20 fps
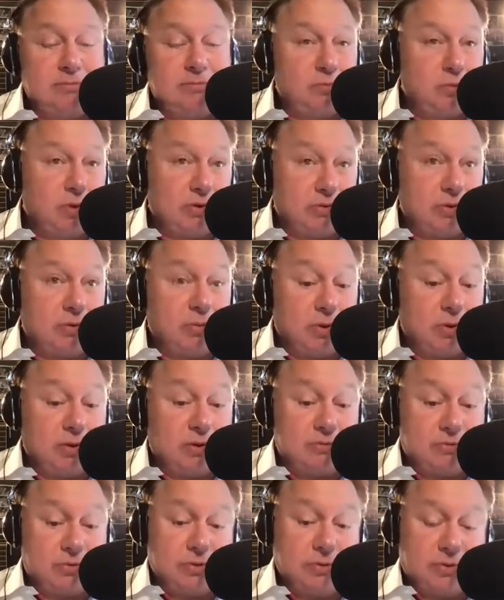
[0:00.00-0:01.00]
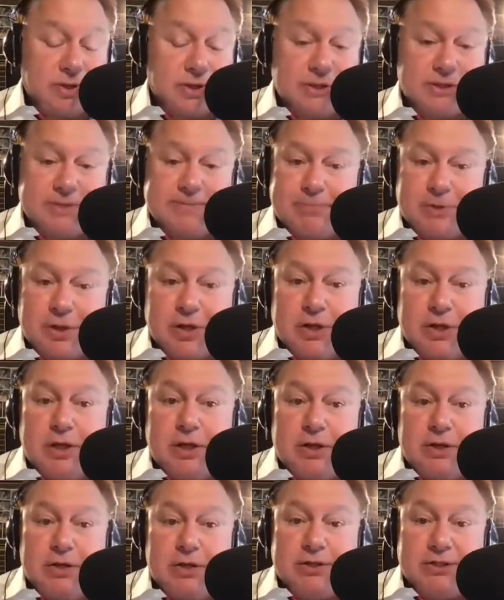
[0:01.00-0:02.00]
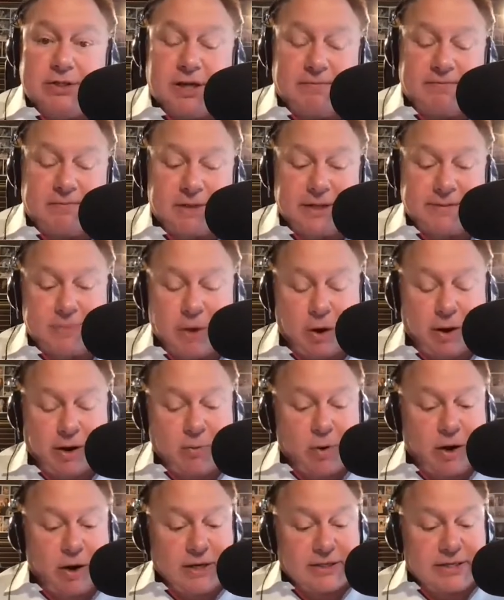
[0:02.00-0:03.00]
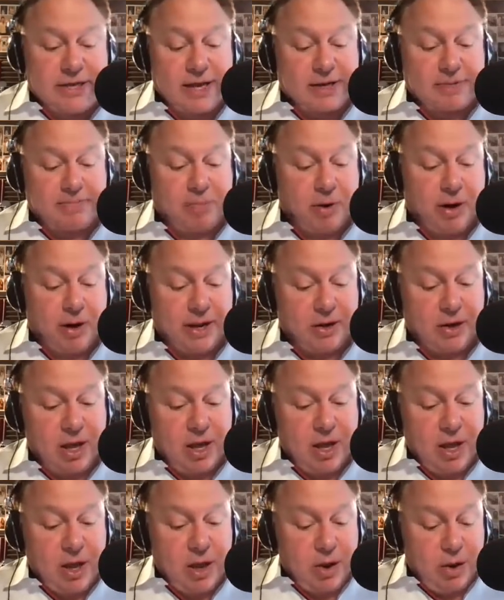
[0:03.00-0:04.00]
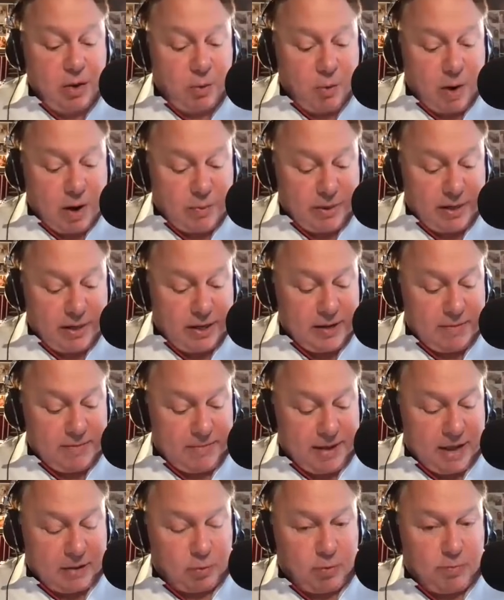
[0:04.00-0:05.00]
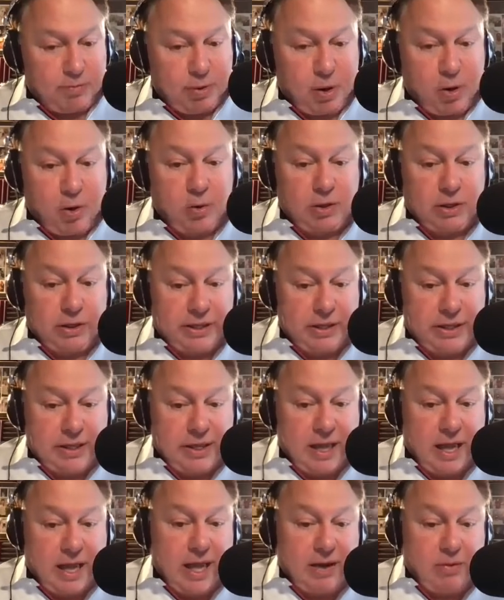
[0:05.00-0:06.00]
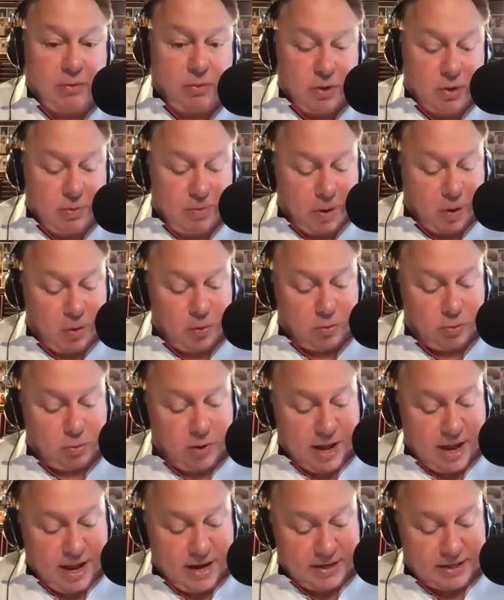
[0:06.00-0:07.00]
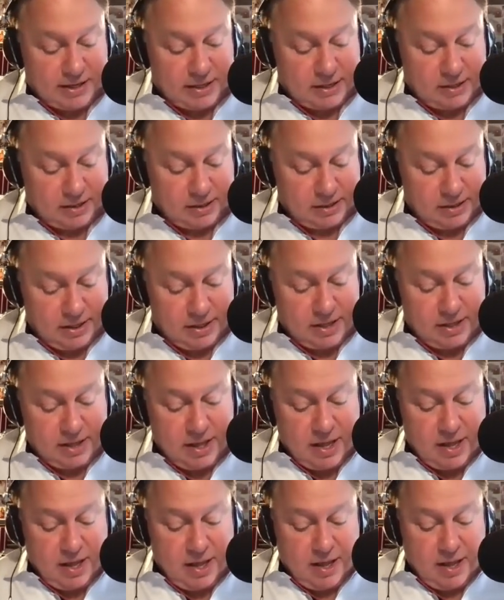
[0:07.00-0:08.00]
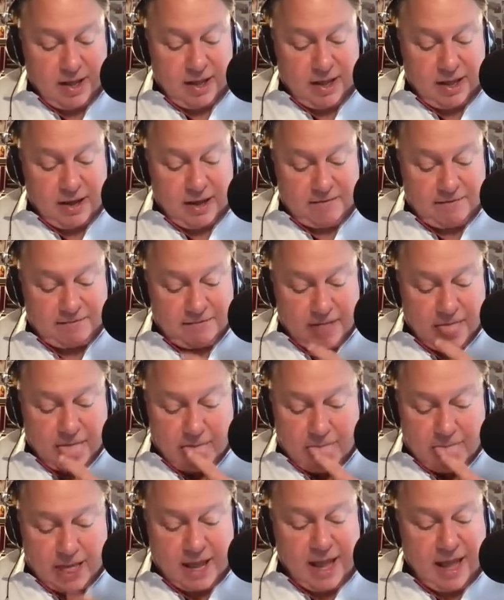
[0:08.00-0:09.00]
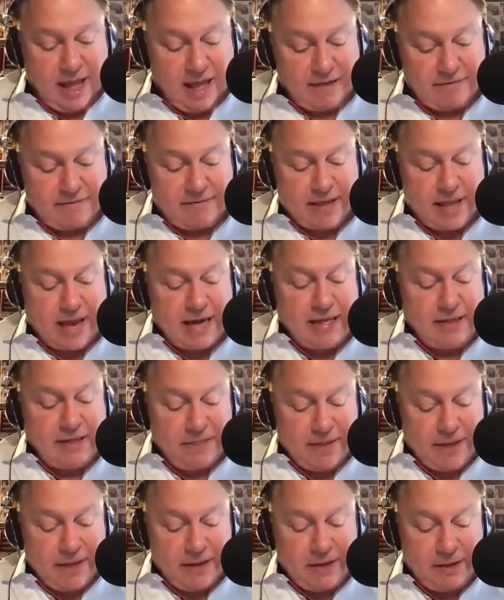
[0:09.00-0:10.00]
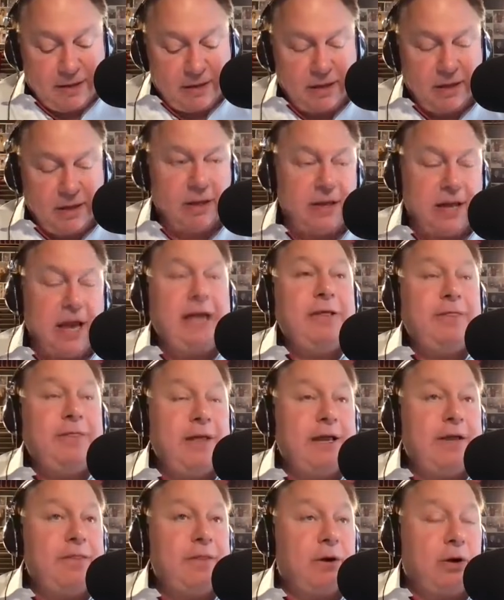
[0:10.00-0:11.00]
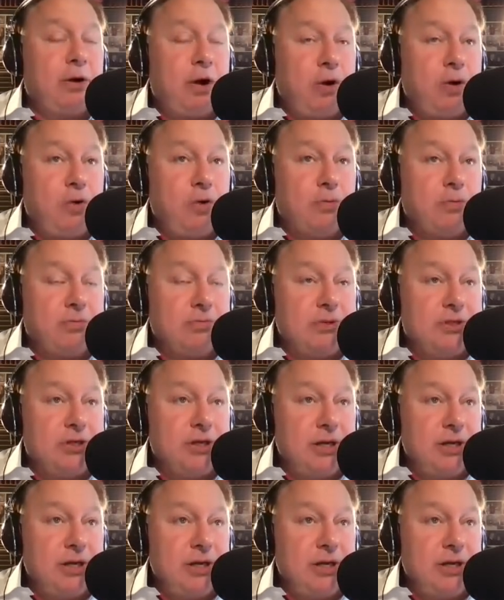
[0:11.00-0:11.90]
what the real truth is. Good stuff, Lee. All right, we're going to take a break. When we come back, we'll poll Lee and we'll poll Randy to see if they have anything in their homes